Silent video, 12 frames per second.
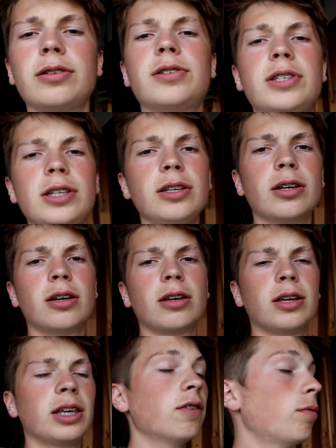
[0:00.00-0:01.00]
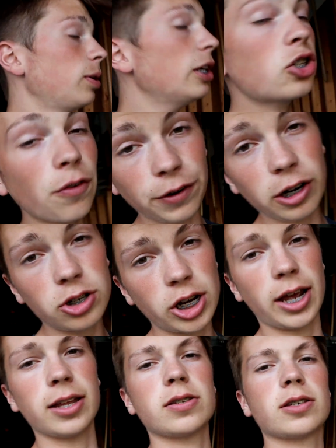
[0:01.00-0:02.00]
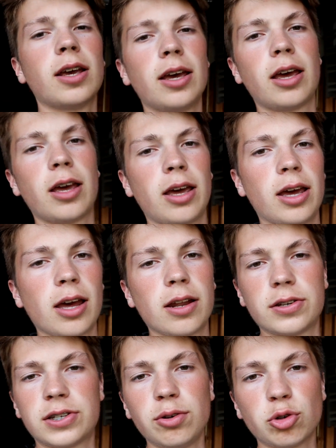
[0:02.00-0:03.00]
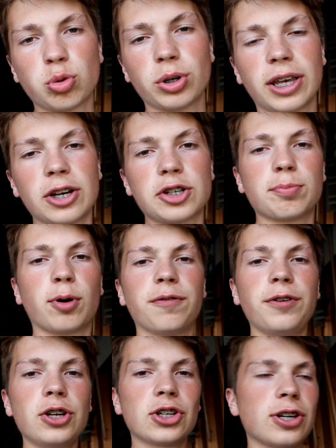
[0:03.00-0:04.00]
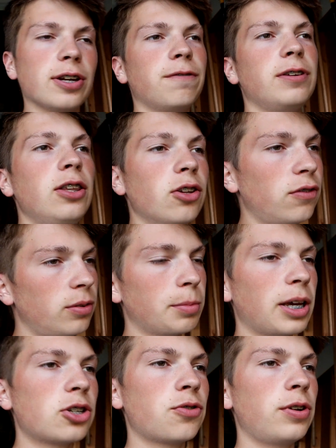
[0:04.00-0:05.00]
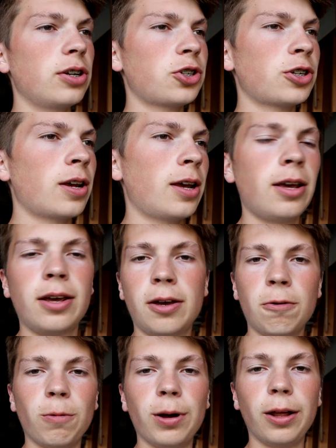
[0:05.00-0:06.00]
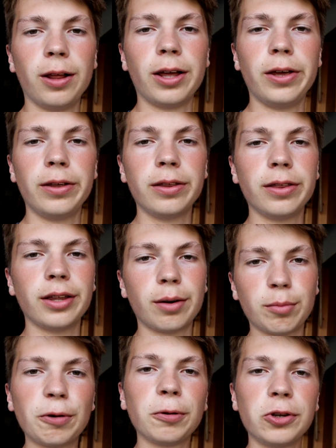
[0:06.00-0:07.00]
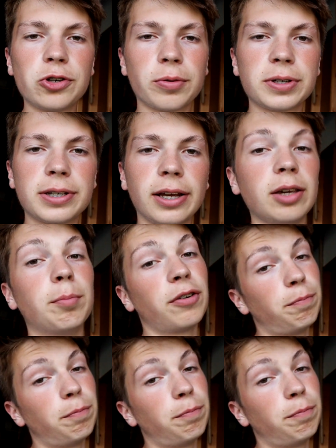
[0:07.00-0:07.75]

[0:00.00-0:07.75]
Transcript: and see, give them each a fair chance and see which one catches more fish. And if neither of them catch fish, well, then I'm not really sure what to tell you. But